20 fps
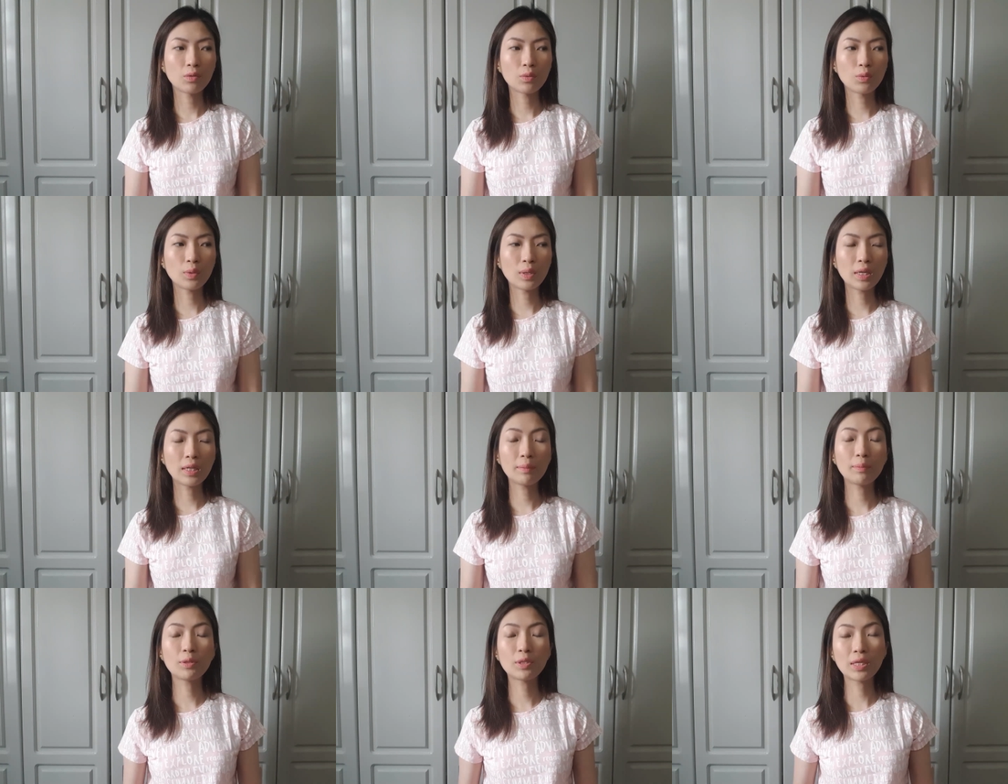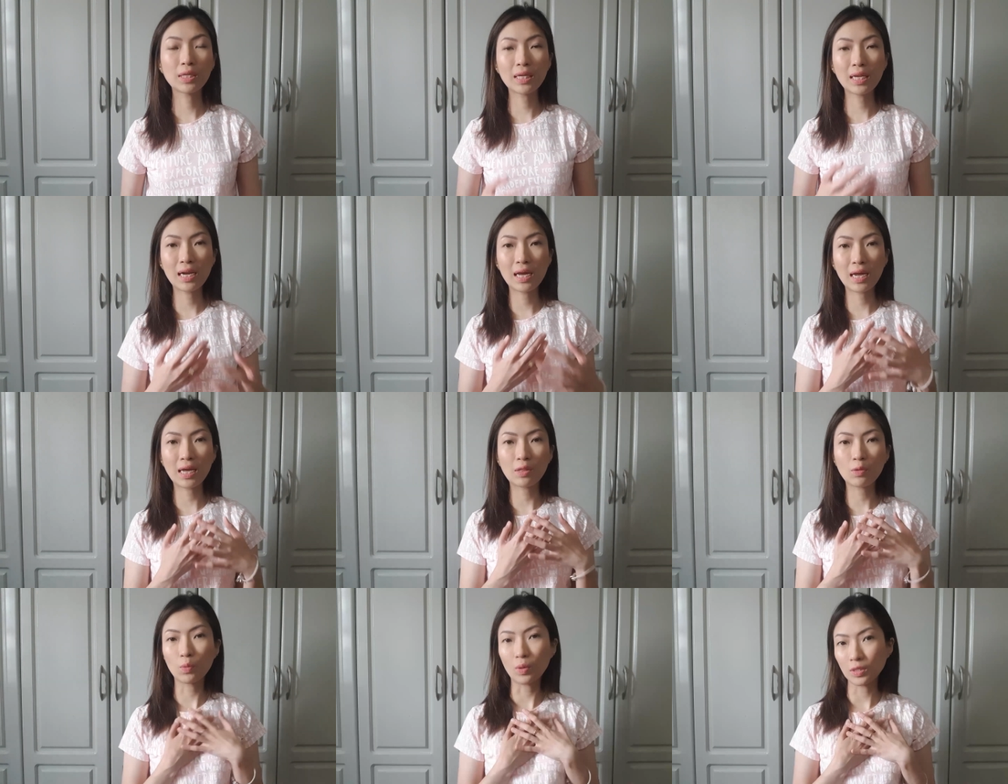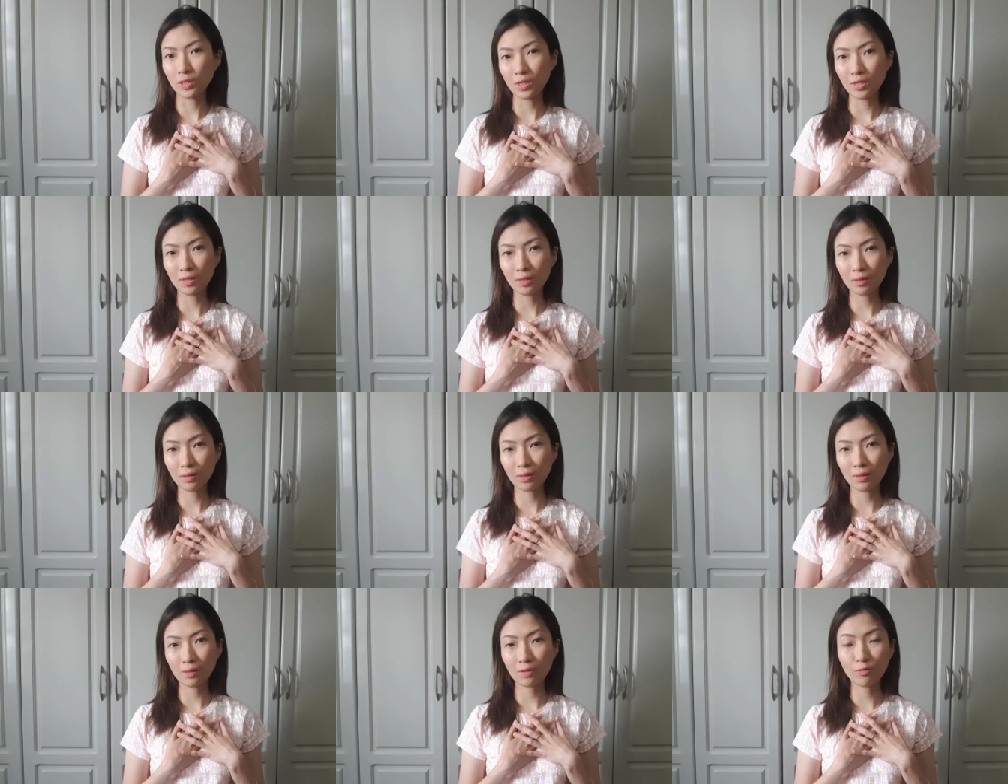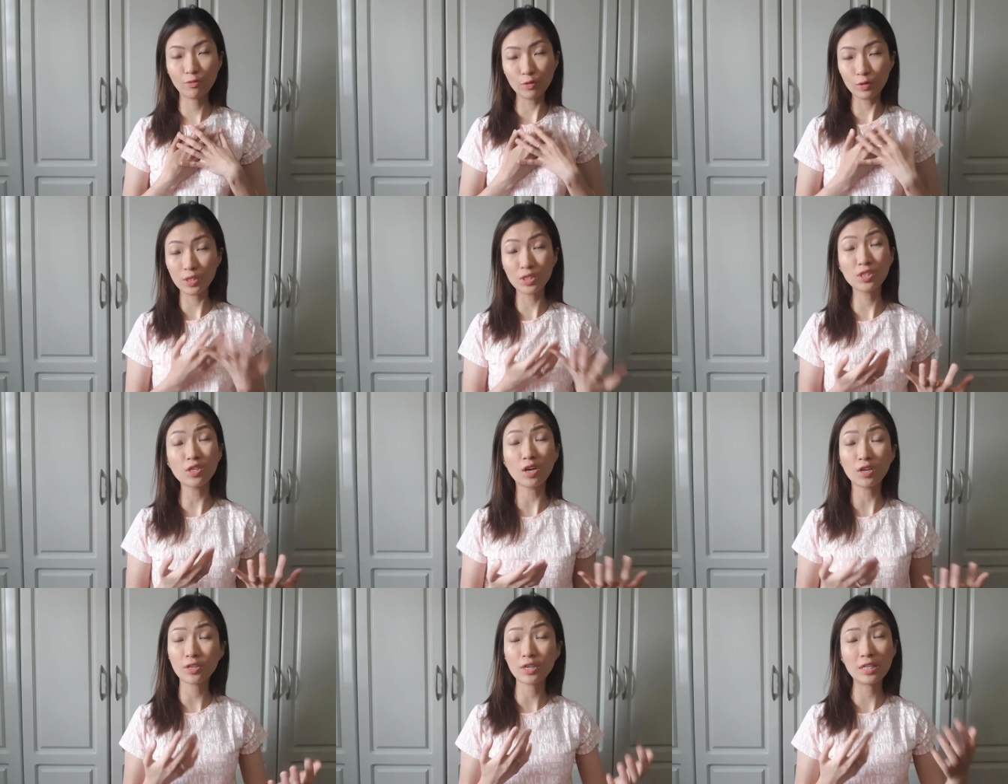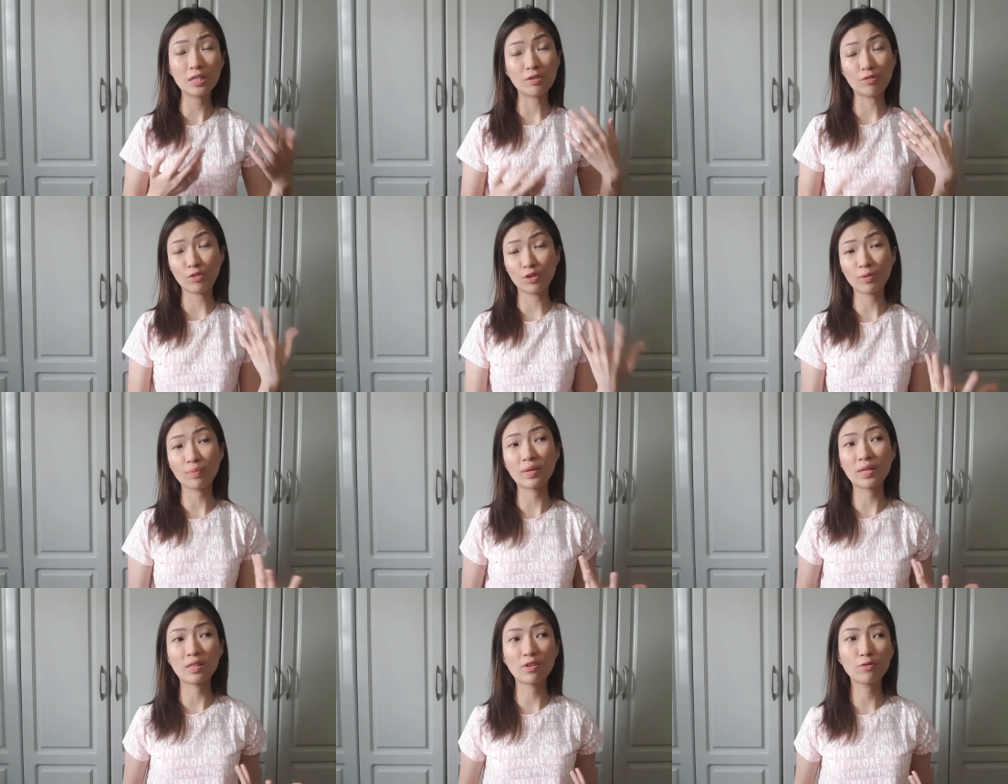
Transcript: Well, buti na lang, the food is not really for me.